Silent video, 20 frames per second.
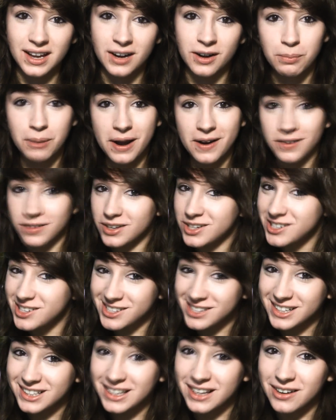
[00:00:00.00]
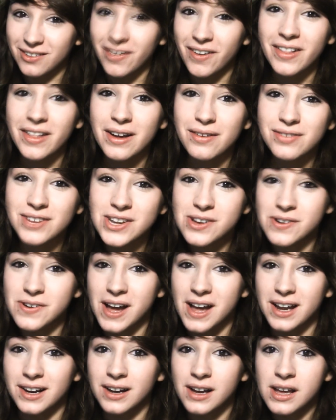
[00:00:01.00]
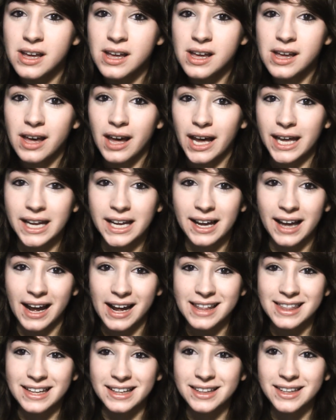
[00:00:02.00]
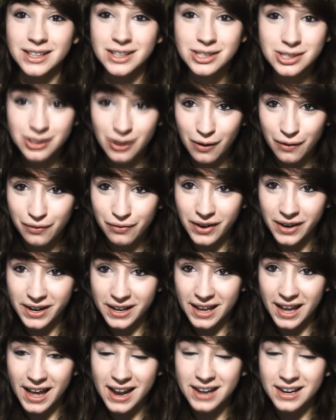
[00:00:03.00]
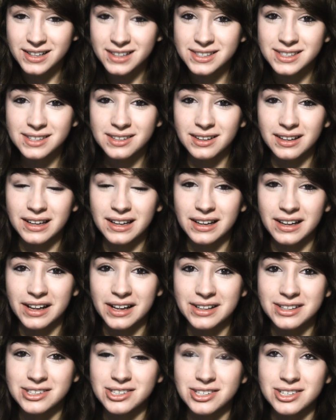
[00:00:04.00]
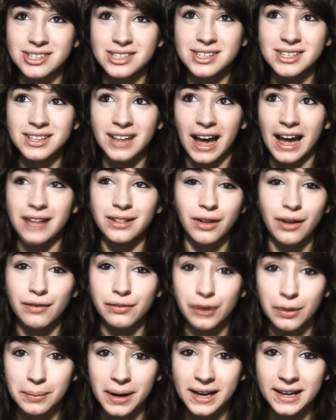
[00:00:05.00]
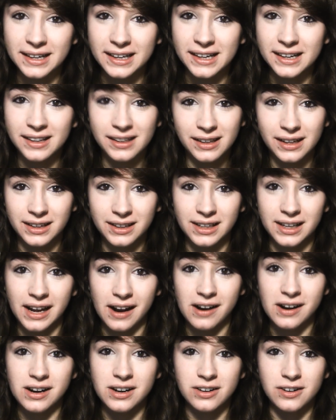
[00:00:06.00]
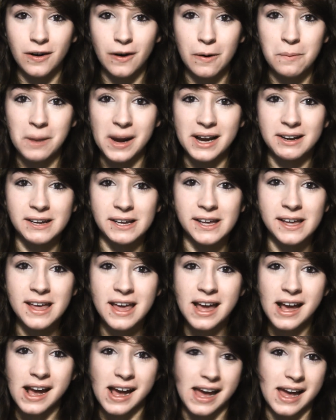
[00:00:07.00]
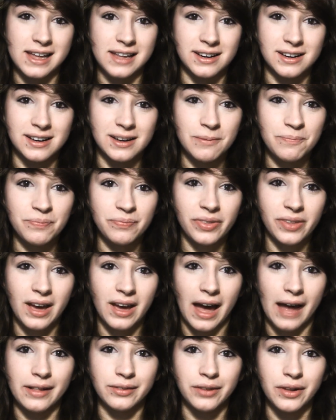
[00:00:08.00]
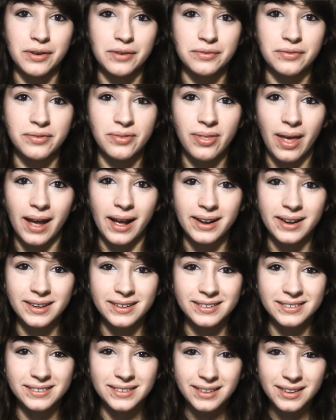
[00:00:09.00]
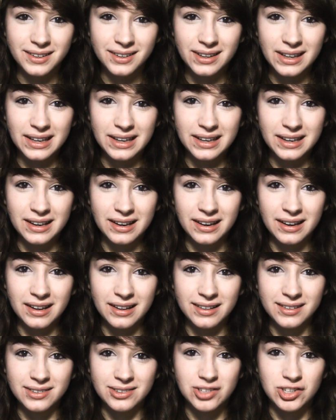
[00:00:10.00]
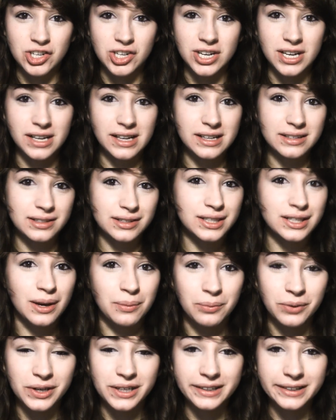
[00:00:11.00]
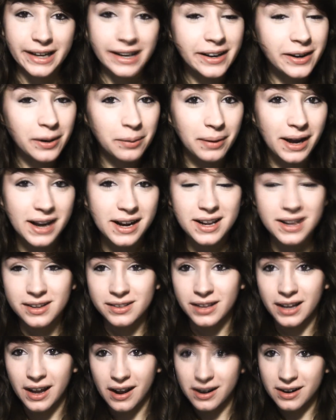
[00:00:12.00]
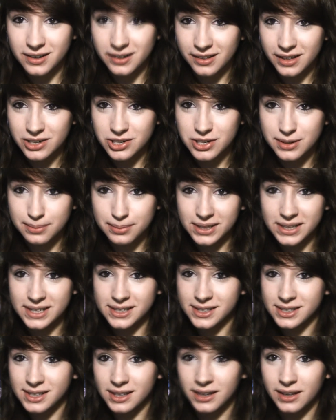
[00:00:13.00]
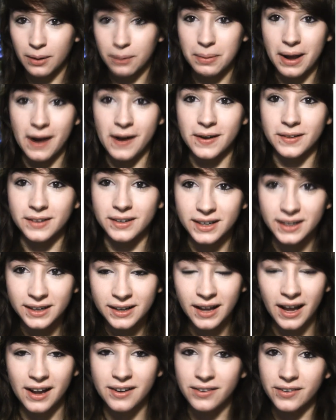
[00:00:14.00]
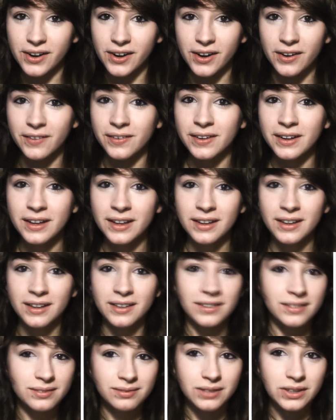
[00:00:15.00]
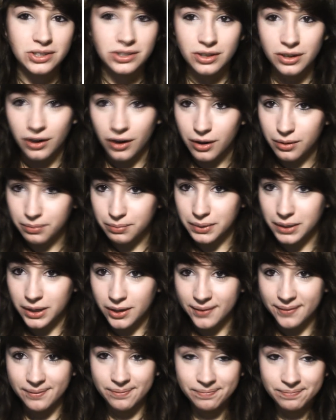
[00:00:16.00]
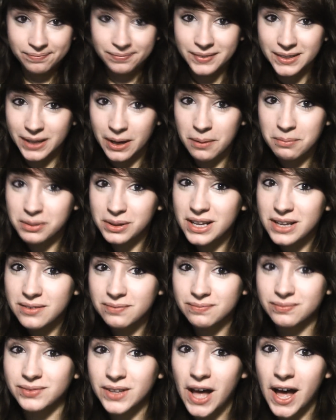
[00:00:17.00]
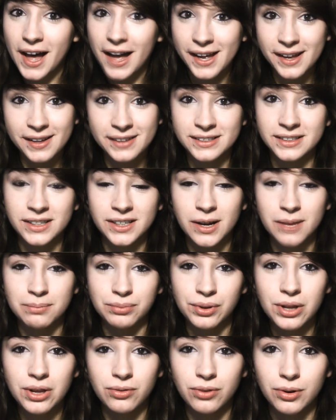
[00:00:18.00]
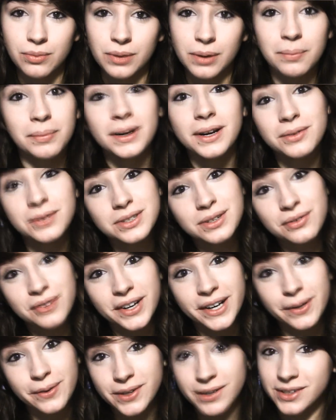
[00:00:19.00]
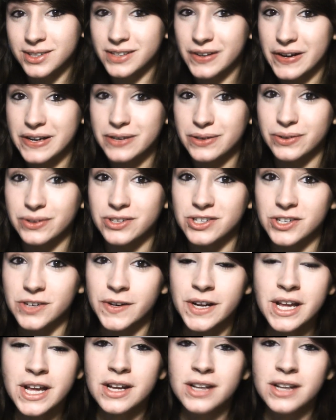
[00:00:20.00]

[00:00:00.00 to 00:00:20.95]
And apparently she's like that in real life too. And, like, I think that's so funny. And it's, it's just, I love Hermione, like, the character Hermione. And I love that she is somewhat like Hermione, the character that she plays, apparently. I don't know. This could all be a complete lie and a complete rumor, but it was a funny one, so I told you.